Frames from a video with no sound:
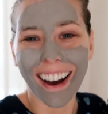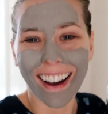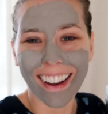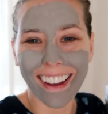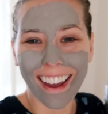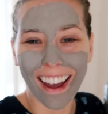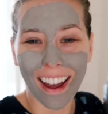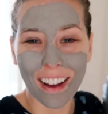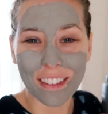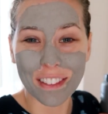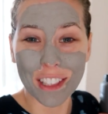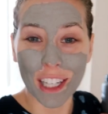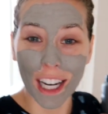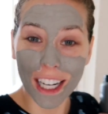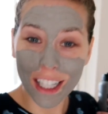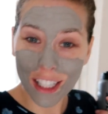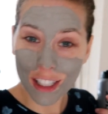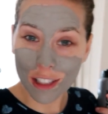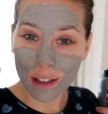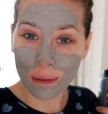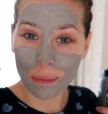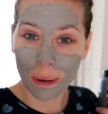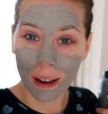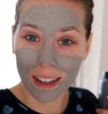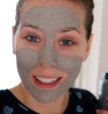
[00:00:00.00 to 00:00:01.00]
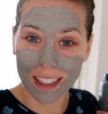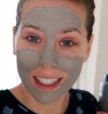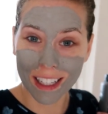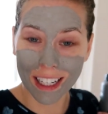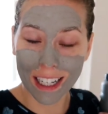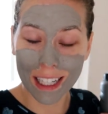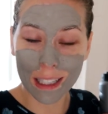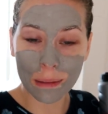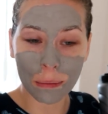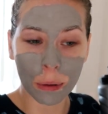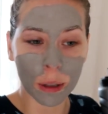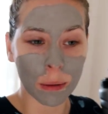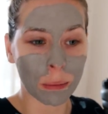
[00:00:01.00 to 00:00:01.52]
have changed the bed
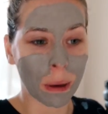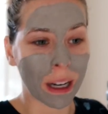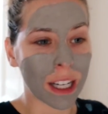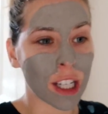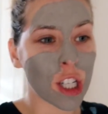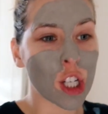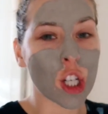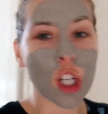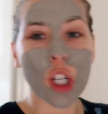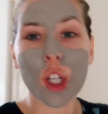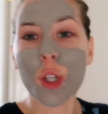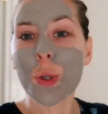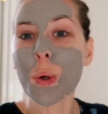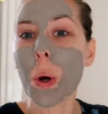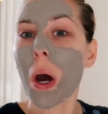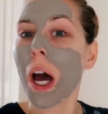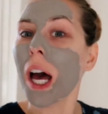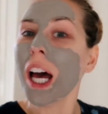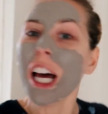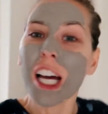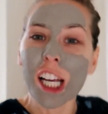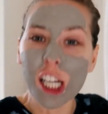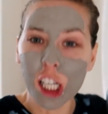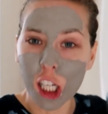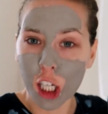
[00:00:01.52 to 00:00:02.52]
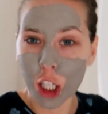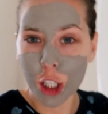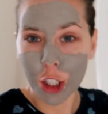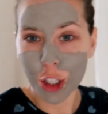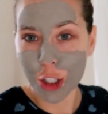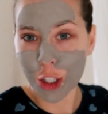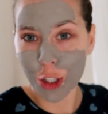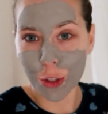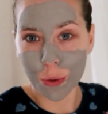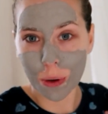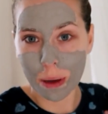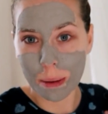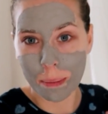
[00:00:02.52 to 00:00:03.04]
sheets, put my new
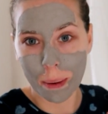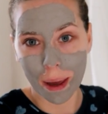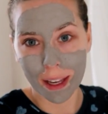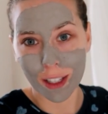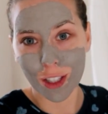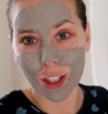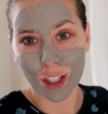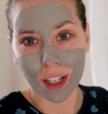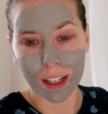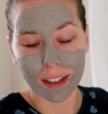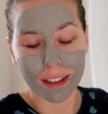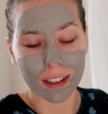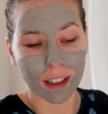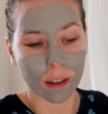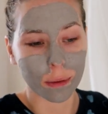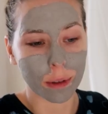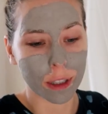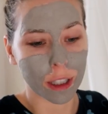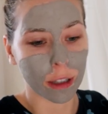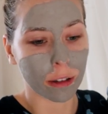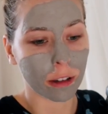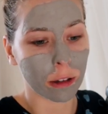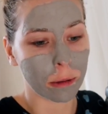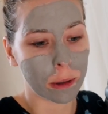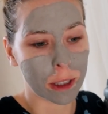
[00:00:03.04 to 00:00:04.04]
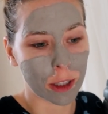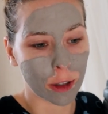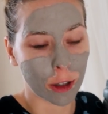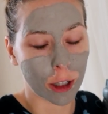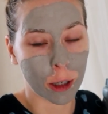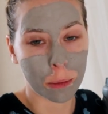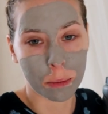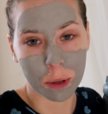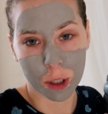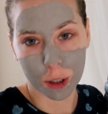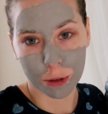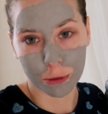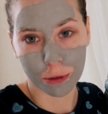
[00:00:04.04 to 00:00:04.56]
luxury bed sheets on, which I'm gonna be
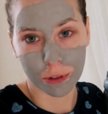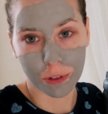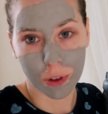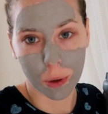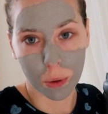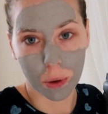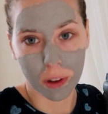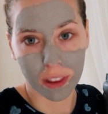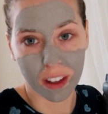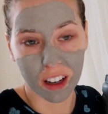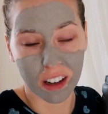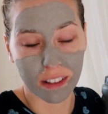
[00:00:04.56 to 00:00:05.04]
doing a blog review on.